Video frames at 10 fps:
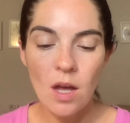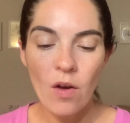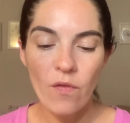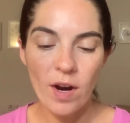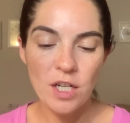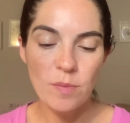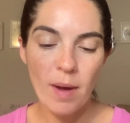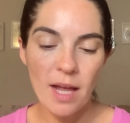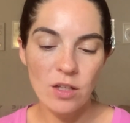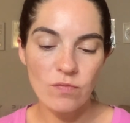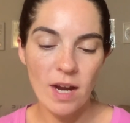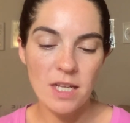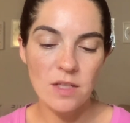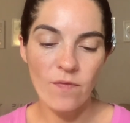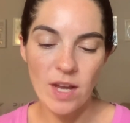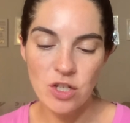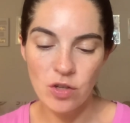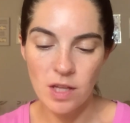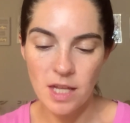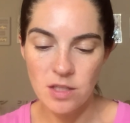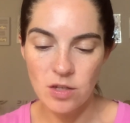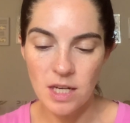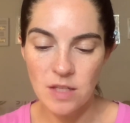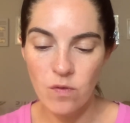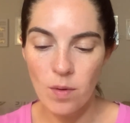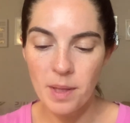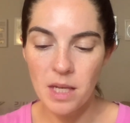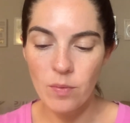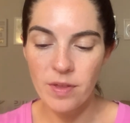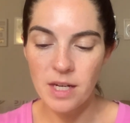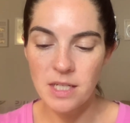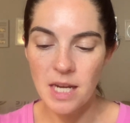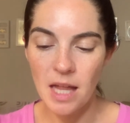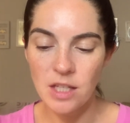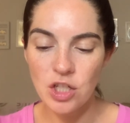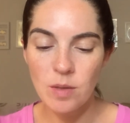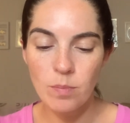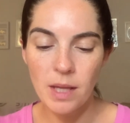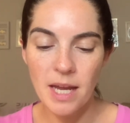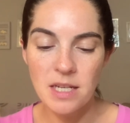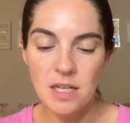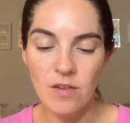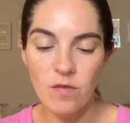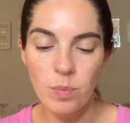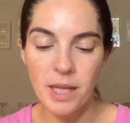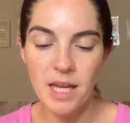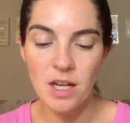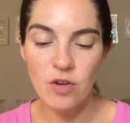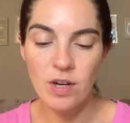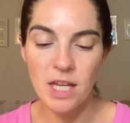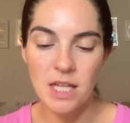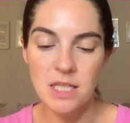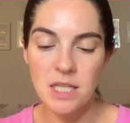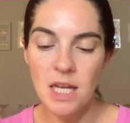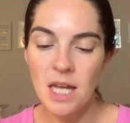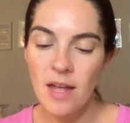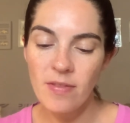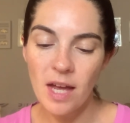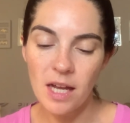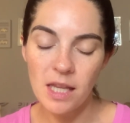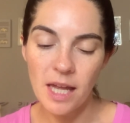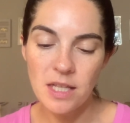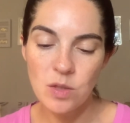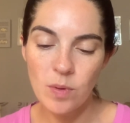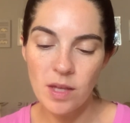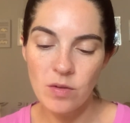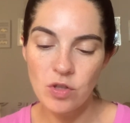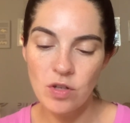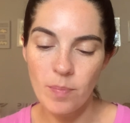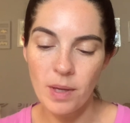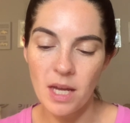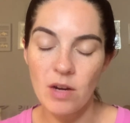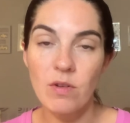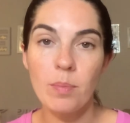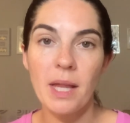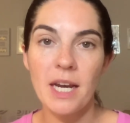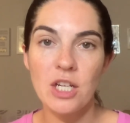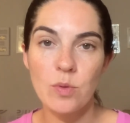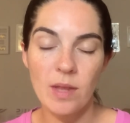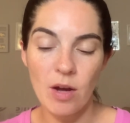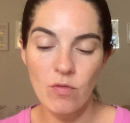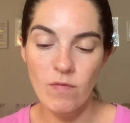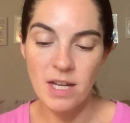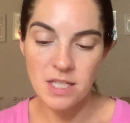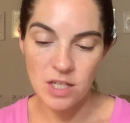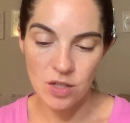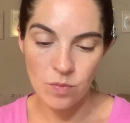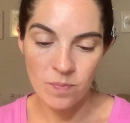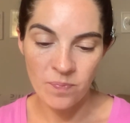Fresh Mild Rice Facial Cleanser is formulated with an intelligent blend of plant ingredients that cleanse without stripping and replenish without residue.